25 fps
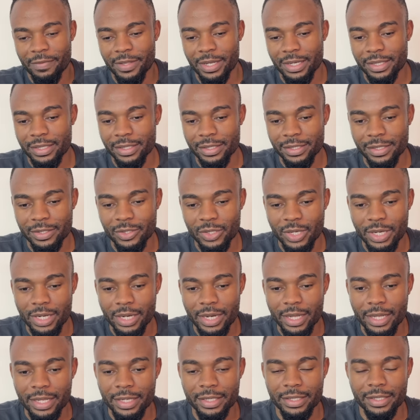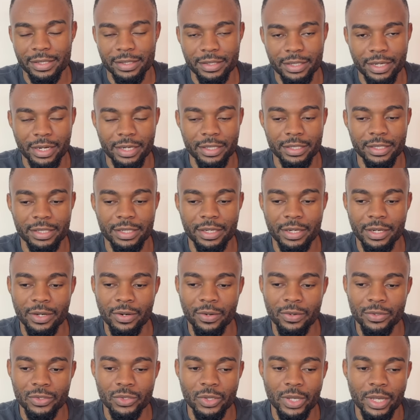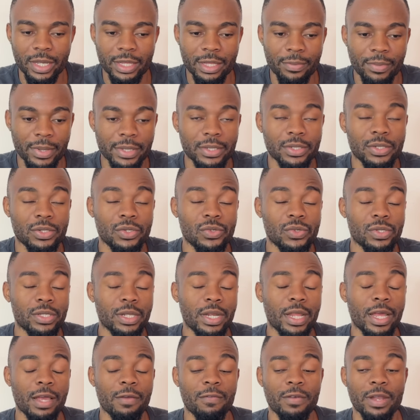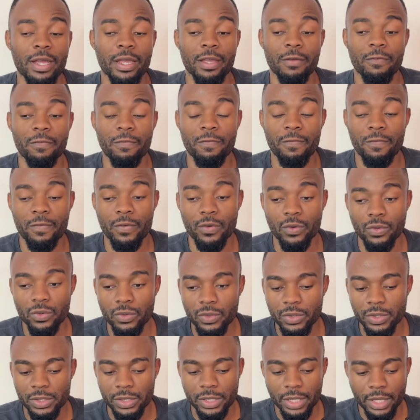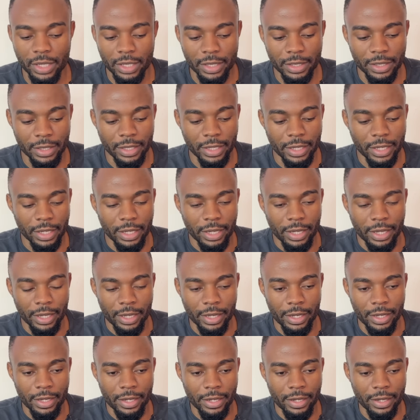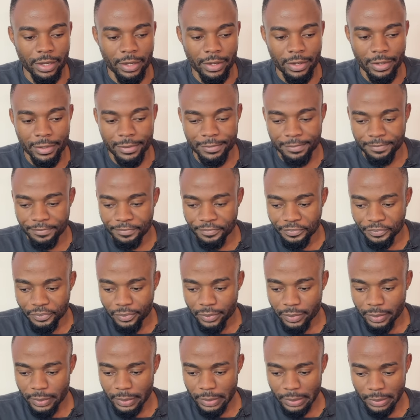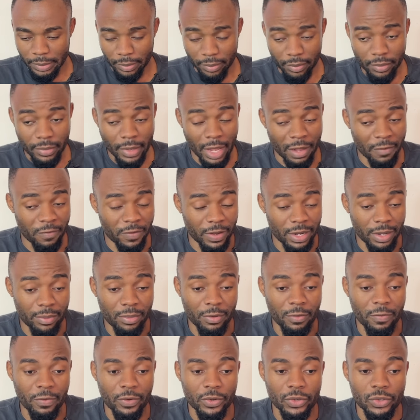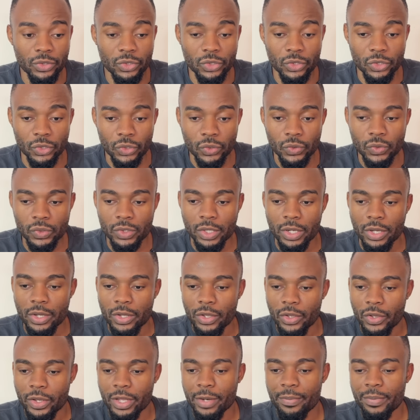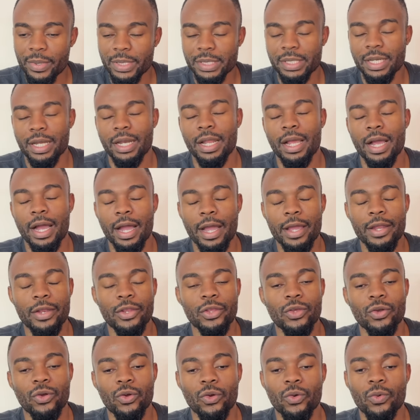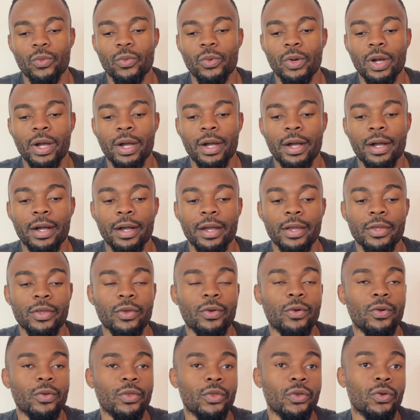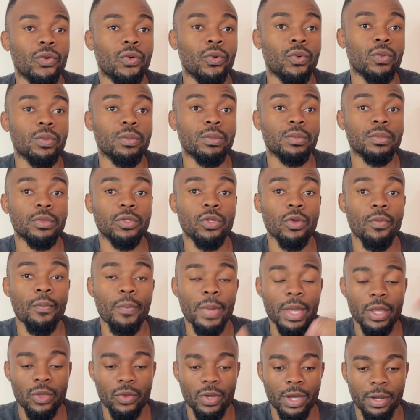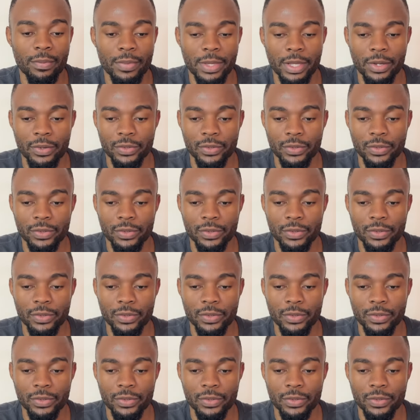that it's actually like a distraction and altogether but you still have like a full screen uh, um, available for you to use you can basically hide your uh, your your your menu up there